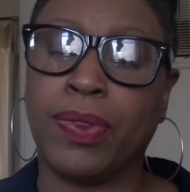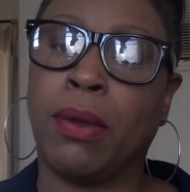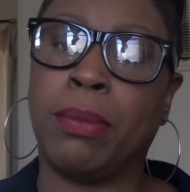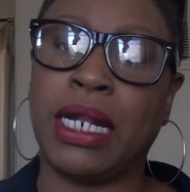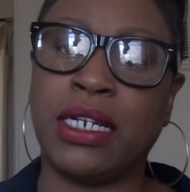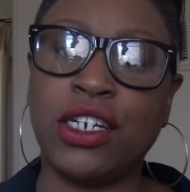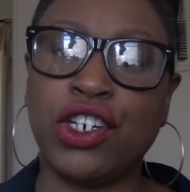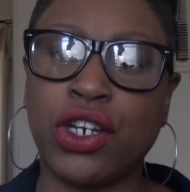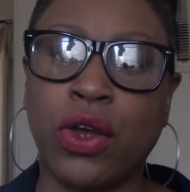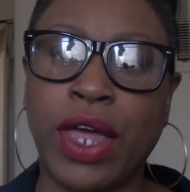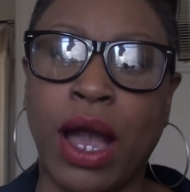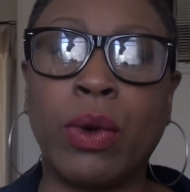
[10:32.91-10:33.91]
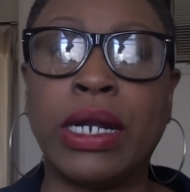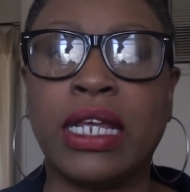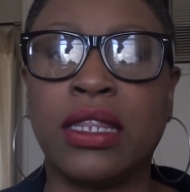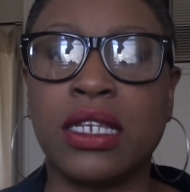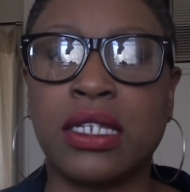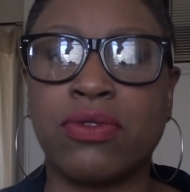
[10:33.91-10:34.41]
But I didn't show that one
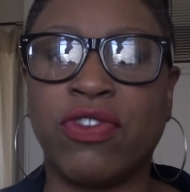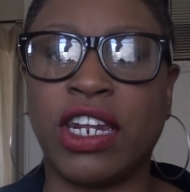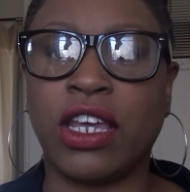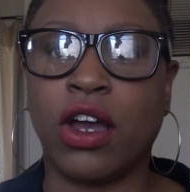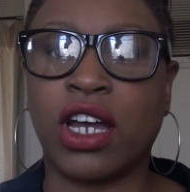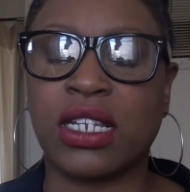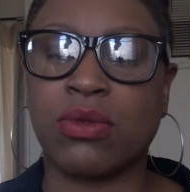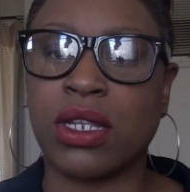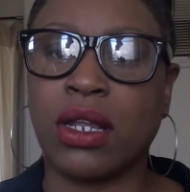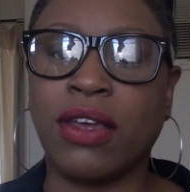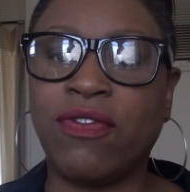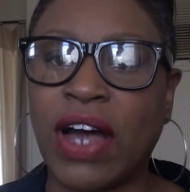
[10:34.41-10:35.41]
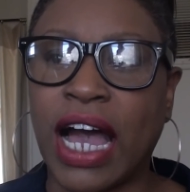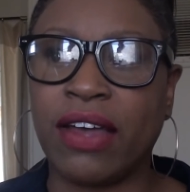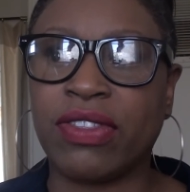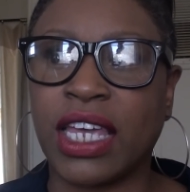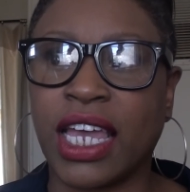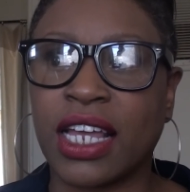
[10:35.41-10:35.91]
in this video because it was only
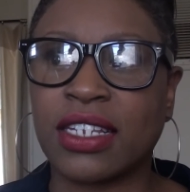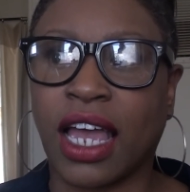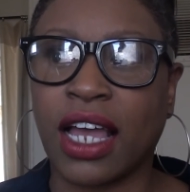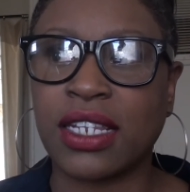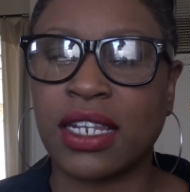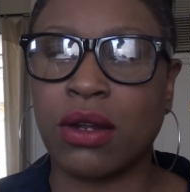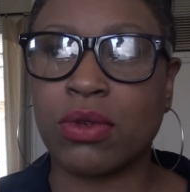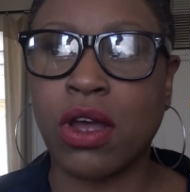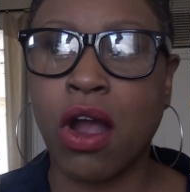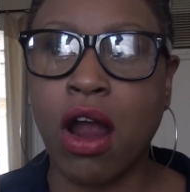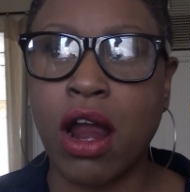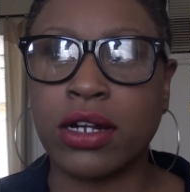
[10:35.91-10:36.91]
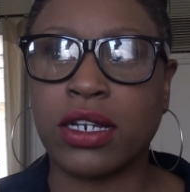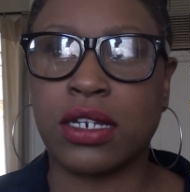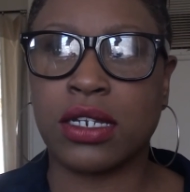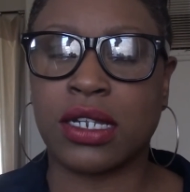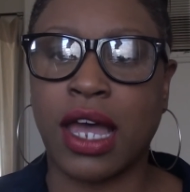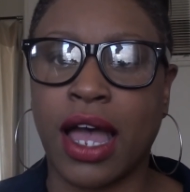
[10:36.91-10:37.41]
five things. Like I said, it was hard to
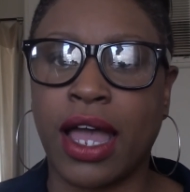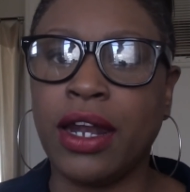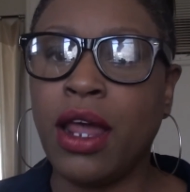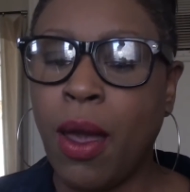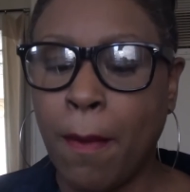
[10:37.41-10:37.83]
decide.